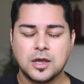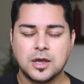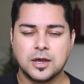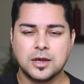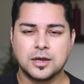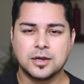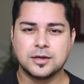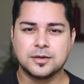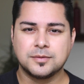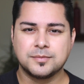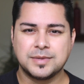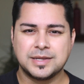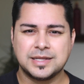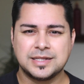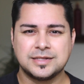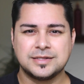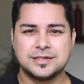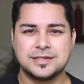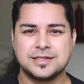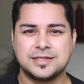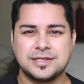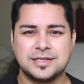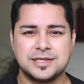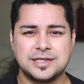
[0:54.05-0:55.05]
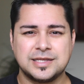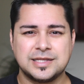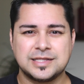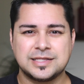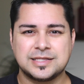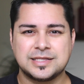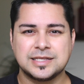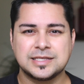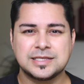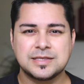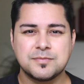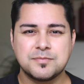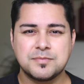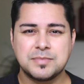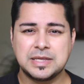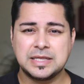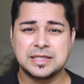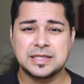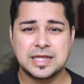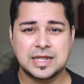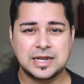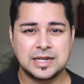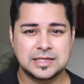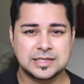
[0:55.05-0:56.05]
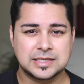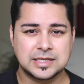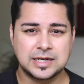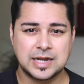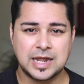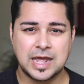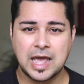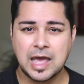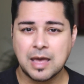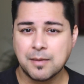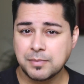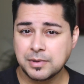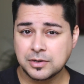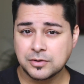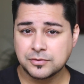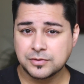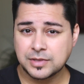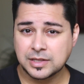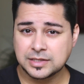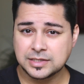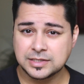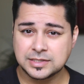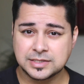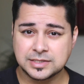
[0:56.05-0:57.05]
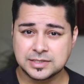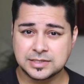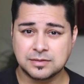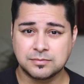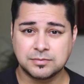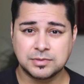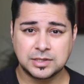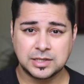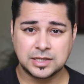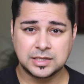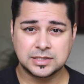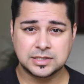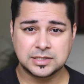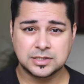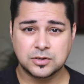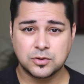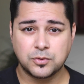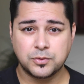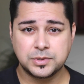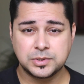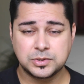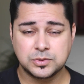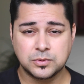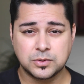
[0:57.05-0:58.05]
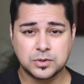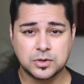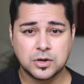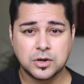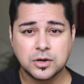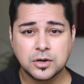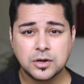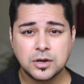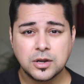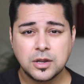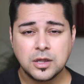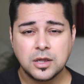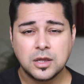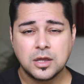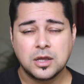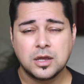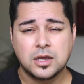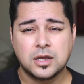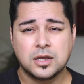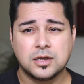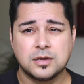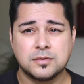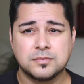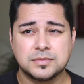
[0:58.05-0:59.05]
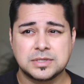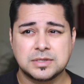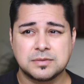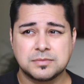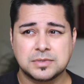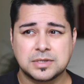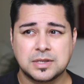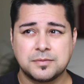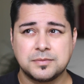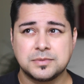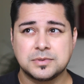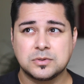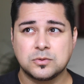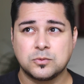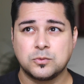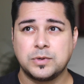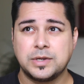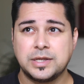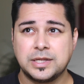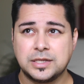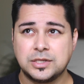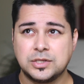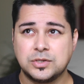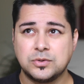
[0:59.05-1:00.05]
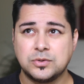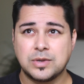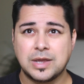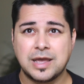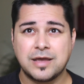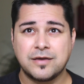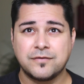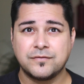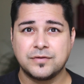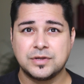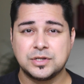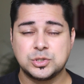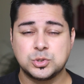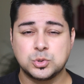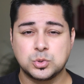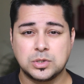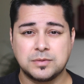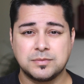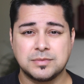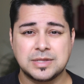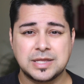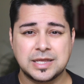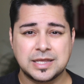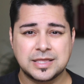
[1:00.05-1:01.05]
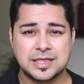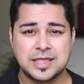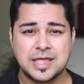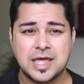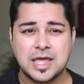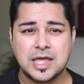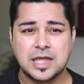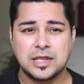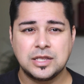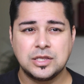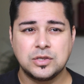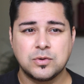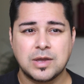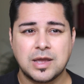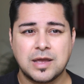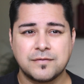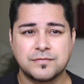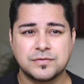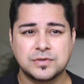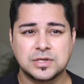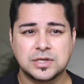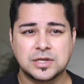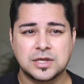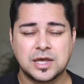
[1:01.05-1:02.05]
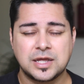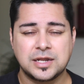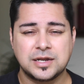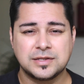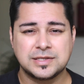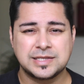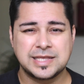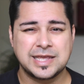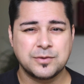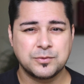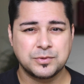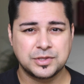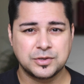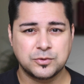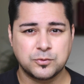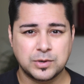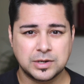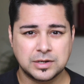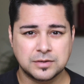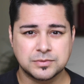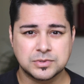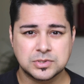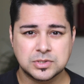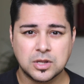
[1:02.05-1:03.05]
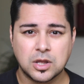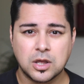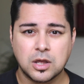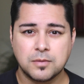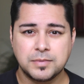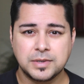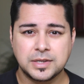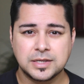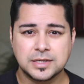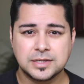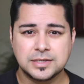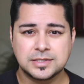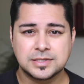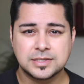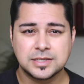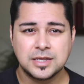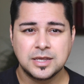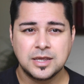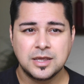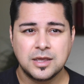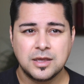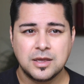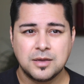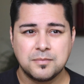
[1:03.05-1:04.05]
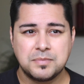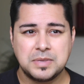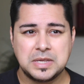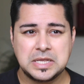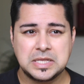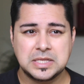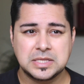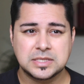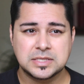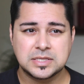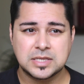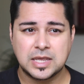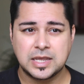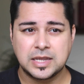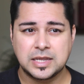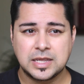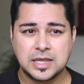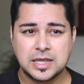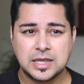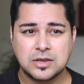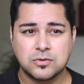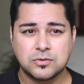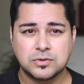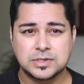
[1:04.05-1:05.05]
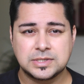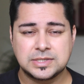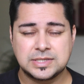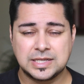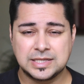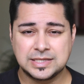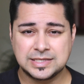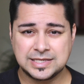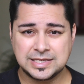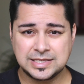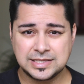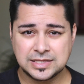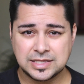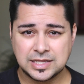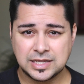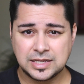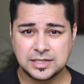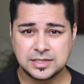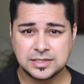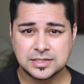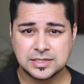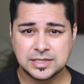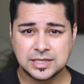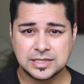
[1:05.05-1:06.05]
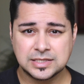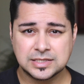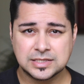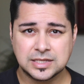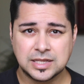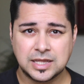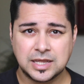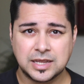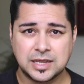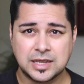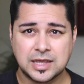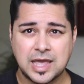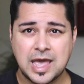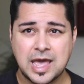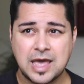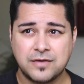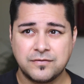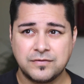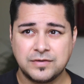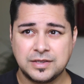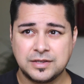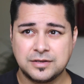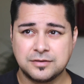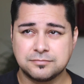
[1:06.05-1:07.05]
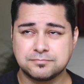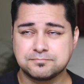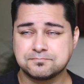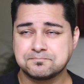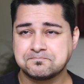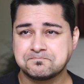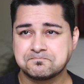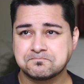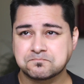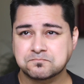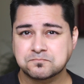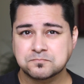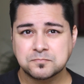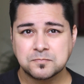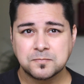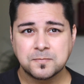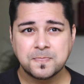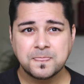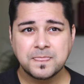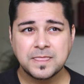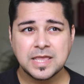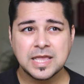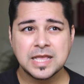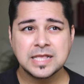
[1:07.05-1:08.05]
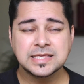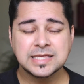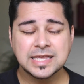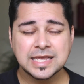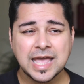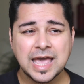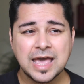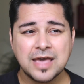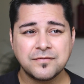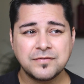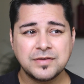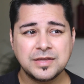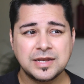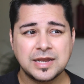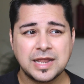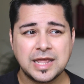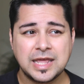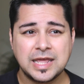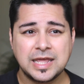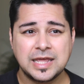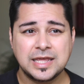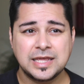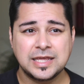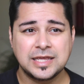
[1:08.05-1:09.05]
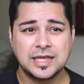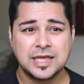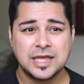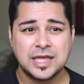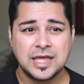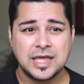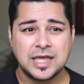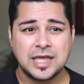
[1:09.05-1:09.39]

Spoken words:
And it doesn't mean that it's going to happen or that this is something that's going to occur. Sometimes when have a dream like that, you have to kind of take it with a grain of salt, because being psychic or sensing things is like having a